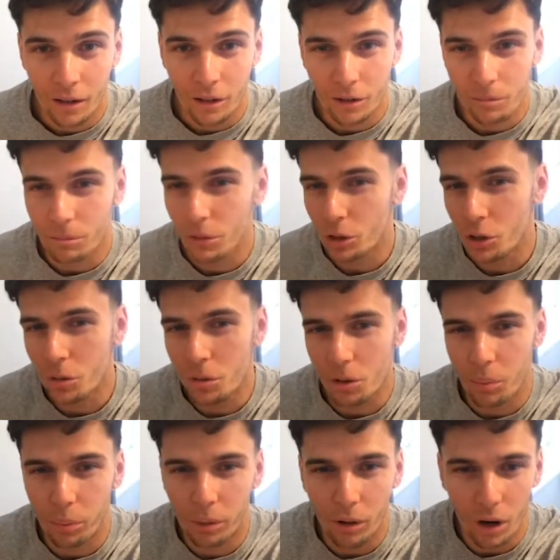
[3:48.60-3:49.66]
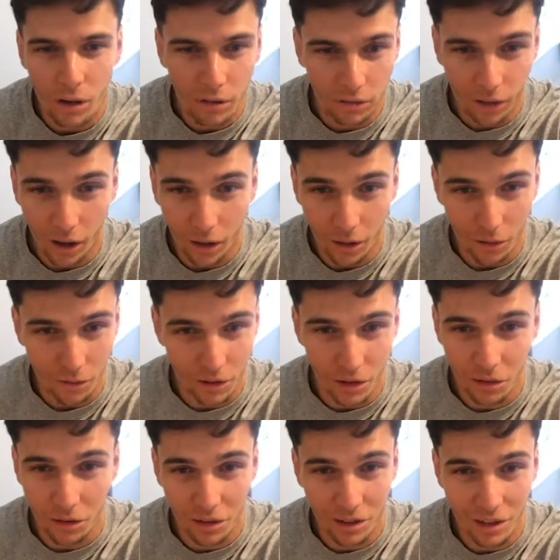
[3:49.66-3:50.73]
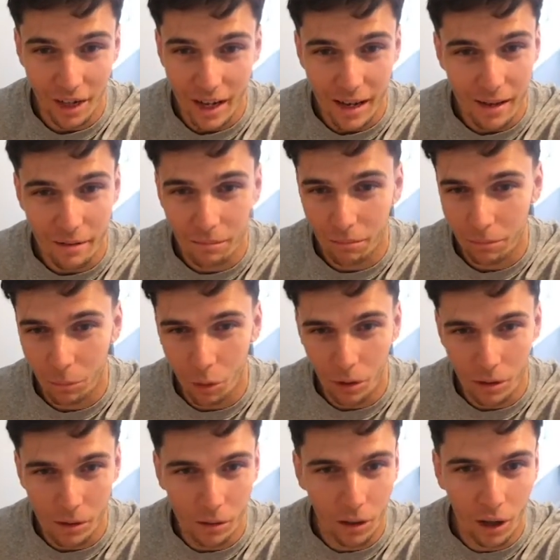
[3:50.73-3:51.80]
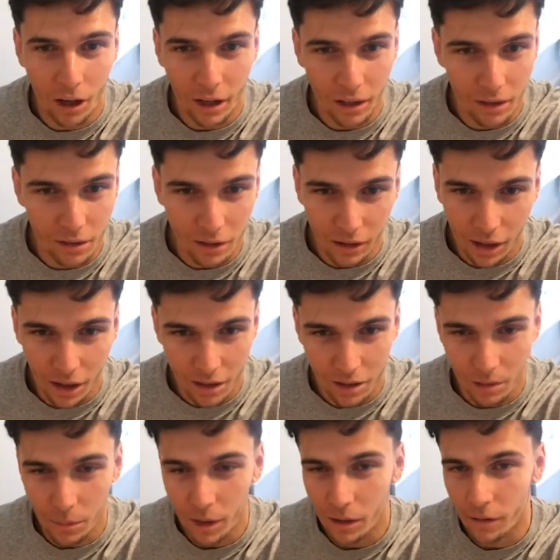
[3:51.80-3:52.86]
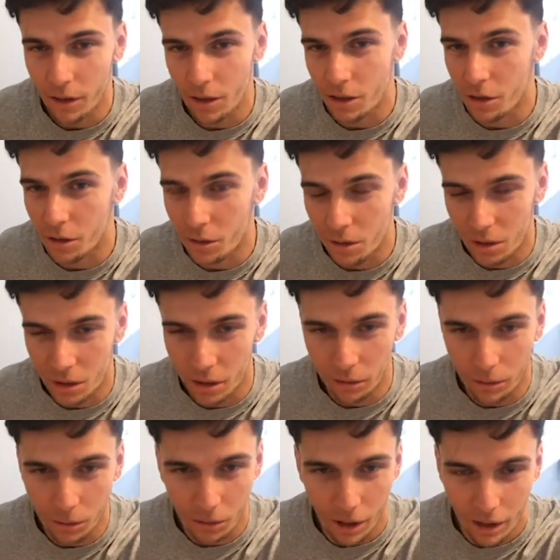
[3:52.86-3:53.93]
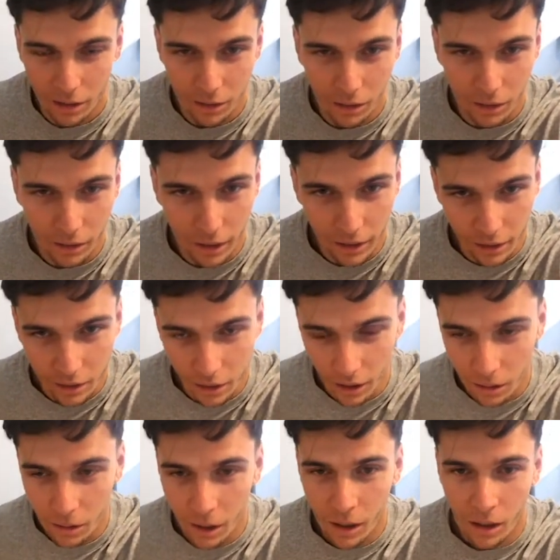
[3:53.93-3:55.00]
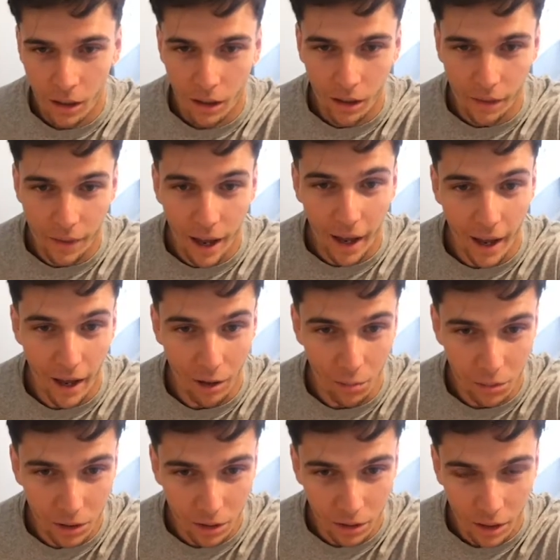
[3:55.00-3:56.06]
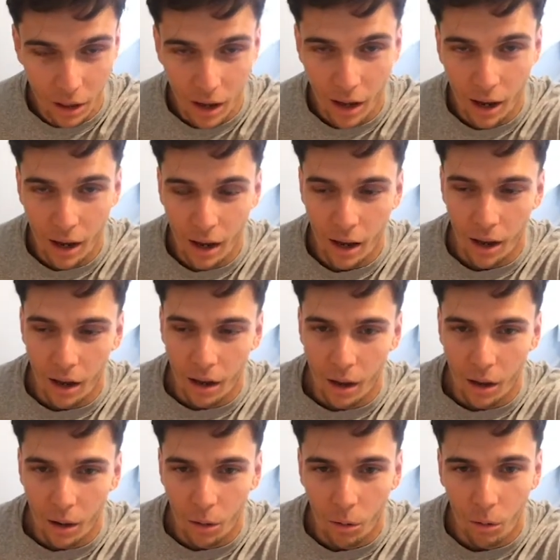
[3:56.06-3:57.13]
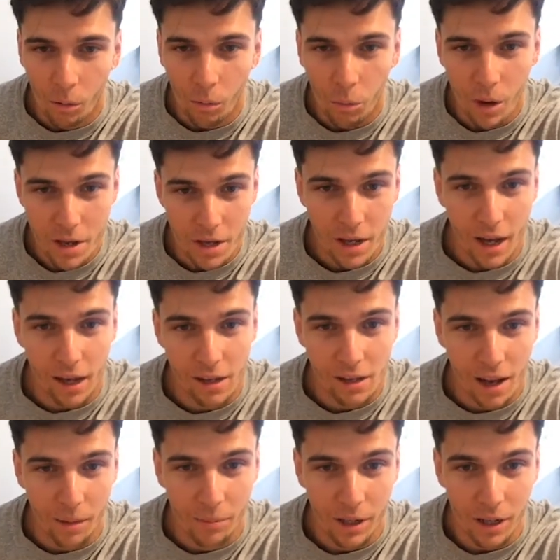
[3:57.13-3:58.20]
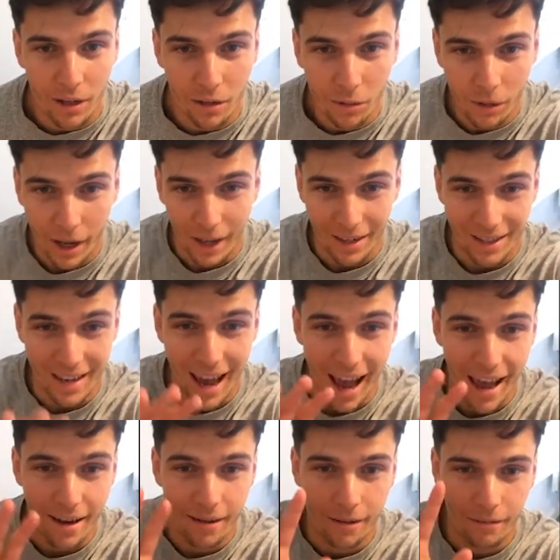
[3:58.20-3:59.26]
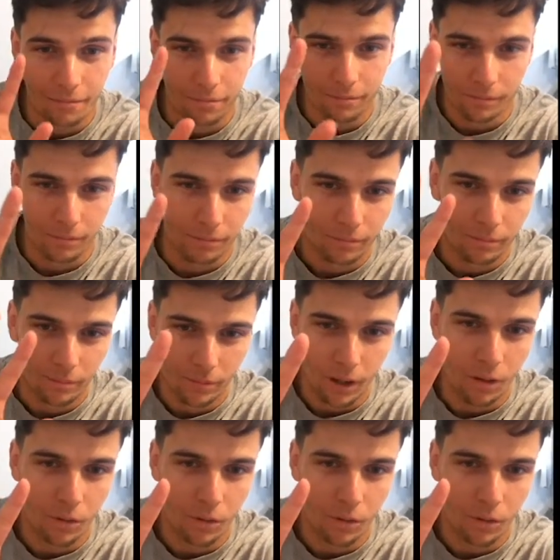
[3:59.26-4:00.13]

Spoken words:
use a profile of you to see what you're like as a customer and a user and all that sort of thing. So that helps. When you get accepted, you'll get 10, I've got